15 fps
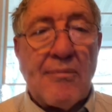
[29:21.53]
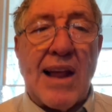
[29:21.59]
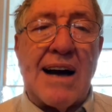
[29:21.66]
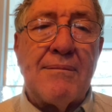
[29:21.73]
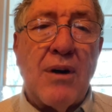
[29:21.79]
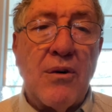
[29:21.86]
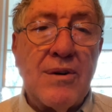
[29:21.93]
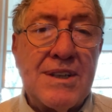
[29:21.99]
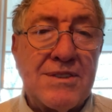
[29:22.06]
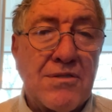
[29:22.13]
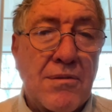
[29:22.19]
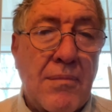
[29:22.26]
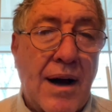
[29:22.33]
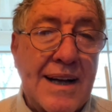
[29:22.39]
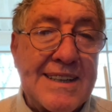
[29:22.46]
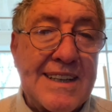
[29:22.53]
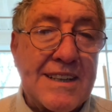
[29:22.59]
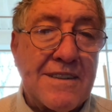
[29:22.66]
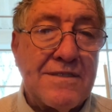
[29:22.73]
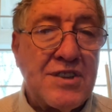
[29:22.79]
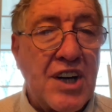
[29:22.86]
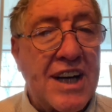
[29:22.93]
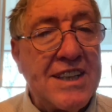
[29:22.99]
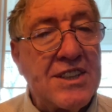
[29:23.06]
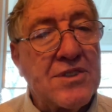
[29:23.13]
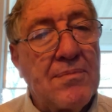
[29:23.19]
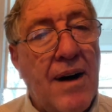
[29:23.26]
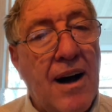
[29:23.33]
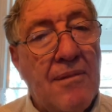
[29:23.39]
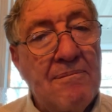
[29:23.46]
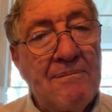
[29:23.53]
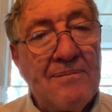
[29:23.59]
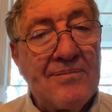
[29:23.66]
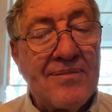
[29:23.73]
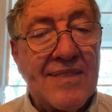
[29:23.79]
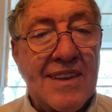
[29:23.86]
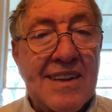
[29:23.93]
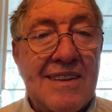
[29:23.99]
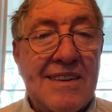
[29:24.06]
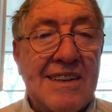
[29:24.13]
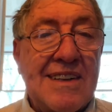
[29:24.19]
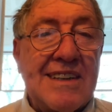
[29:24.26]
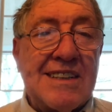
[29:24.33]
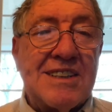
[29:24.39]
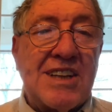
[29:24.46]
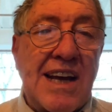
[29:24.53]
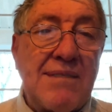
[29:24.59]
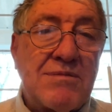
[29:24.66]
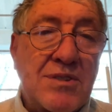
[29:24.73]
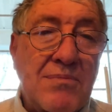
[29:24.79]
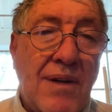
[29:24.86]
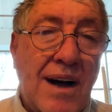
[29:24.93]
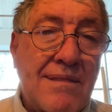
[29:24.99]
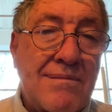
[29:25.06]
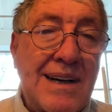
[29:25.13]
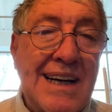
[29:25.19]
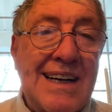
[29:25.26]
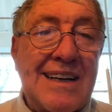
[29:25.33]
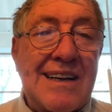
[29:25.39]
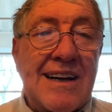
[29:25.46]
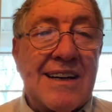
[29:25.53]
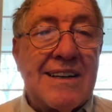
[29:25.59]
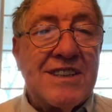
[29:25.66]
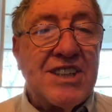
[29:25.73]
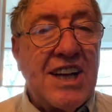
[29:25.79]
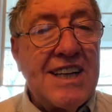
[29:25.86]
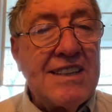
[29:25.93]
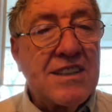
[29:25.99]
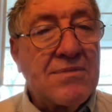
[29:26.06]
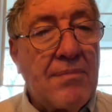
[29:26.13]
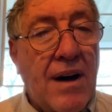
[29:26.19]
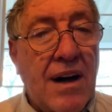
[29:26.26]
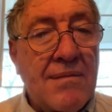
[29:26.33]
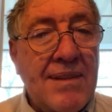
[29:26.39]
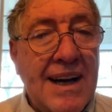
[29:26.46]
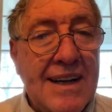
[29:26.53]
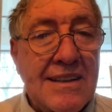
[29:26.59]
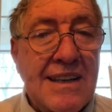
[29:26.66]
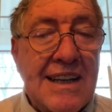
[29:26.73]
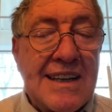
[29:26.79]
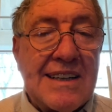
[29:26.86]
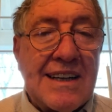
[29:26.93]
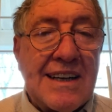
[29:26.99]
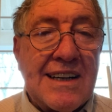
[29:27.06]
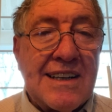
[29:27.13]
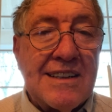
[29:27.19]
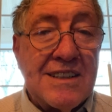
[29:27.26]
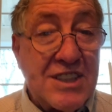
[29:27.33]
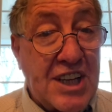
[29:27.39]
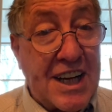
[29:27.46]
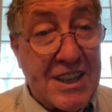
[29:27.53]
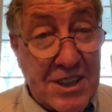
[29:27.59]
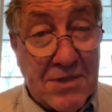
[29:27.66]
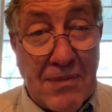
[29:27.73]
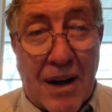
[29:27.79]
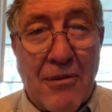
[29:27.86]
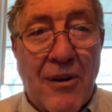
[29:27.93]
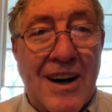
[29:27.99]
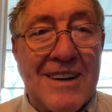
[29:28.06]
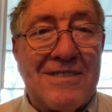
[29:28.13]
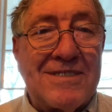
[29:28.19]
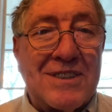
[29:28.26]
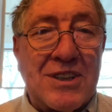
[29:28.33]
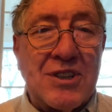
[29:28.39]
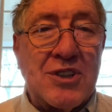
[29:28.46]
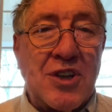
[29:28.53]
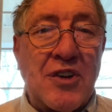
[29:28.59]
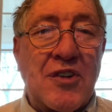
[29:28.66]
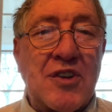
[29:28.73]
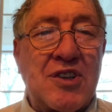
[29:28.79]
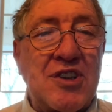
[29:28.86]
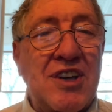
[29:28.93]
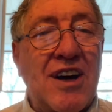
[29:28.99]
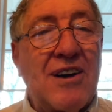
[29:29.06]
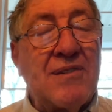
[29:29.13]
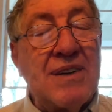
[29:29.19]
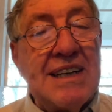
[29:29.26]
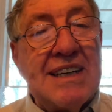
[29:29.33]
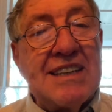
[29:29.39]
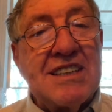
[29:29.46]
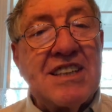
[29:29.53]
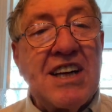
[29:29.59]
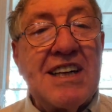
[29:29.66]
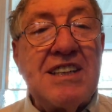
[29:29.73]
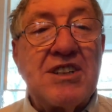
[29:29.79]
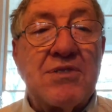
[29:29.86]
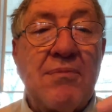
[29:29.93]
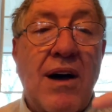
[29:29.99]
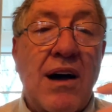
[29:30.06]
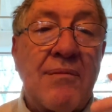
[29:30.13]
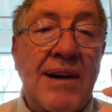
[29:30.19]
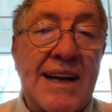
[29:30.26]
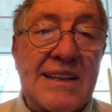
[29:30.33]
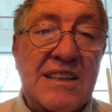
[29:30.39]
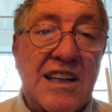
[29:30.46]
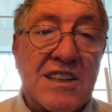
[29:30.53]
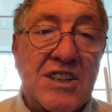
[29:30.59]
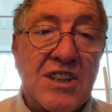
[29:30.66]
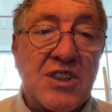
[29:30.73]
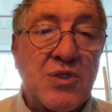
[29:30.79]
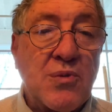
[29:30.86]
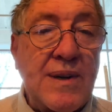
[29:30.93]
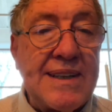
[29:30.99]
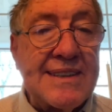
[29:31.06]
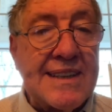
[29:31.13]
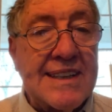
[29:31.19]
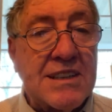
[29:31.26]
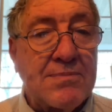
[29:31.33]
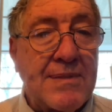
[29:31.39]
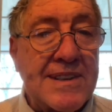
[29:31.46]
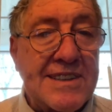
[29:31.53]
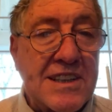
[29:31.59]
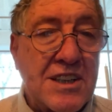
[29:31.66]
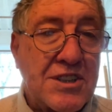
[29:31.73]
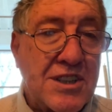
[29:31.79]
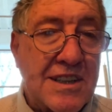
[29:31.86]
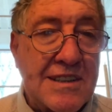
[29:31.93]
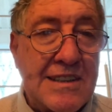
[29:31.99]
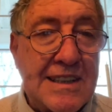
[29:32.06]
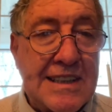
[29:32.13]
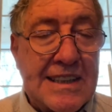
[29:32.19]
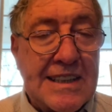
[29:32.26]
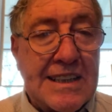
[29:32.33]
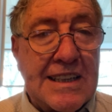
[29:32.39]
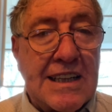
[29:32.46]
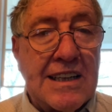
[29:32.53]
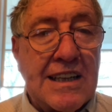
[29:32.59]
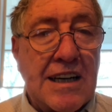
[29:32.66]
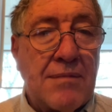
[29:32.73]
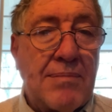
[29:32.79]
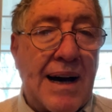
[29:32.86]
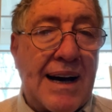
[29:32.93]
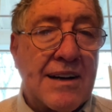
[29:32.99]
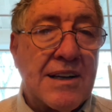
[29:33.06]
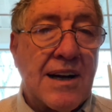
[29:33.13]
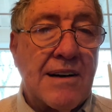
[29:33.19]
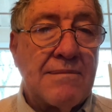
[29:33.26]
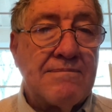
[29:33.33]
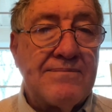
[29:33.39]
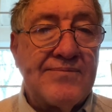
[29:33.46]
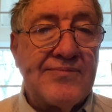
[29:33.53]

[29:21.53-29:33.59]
I'm always reminded of Jane's mom. Jane's mom, Jane's mom had uh, Jane is my wife, just so that you know. Jane's mom had such a sweet disposition uh, about her.